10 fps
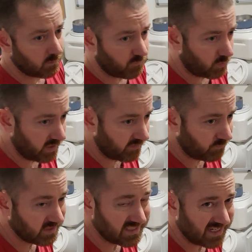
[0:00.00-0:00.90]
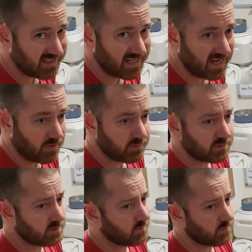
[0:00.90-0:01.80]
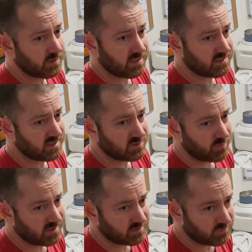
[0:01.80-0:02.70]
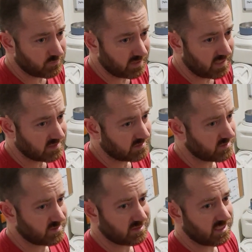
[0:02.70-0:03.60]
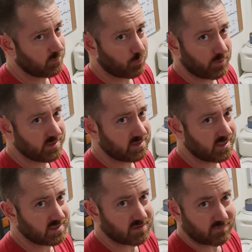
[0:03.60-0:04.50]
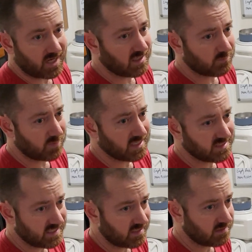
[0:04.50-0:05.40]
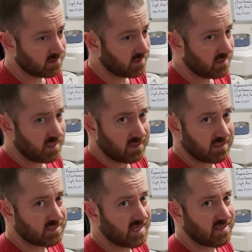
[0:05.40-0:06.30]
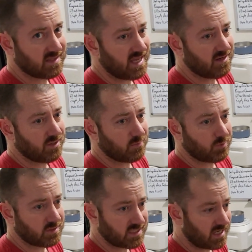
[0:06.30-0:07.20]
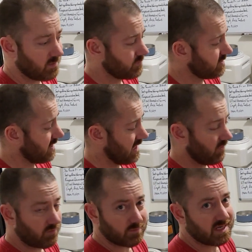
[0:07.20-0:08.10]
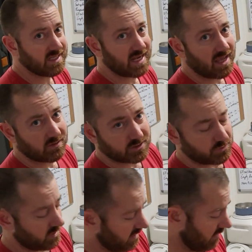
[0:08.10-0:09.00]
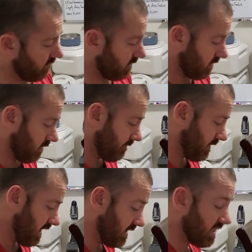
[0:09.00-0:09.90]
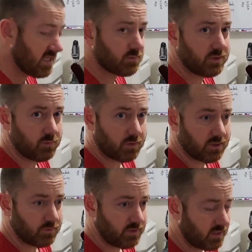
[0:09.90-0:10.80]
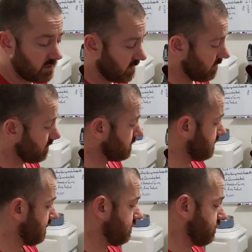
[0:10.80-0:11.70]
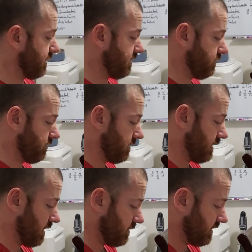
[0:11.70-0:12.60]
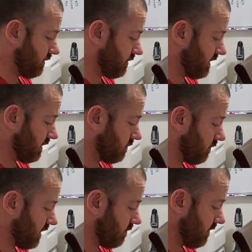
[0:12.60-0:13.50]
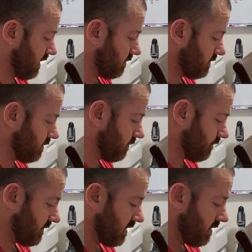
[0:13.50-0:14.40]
for every 10 gallons. So the easiest way to do that is just to take 0.6 divided by 10, and then take that number times however many gallons you have, and that's what you want to do here. Now, there's another way that you can guarantee you're getting the right amount. So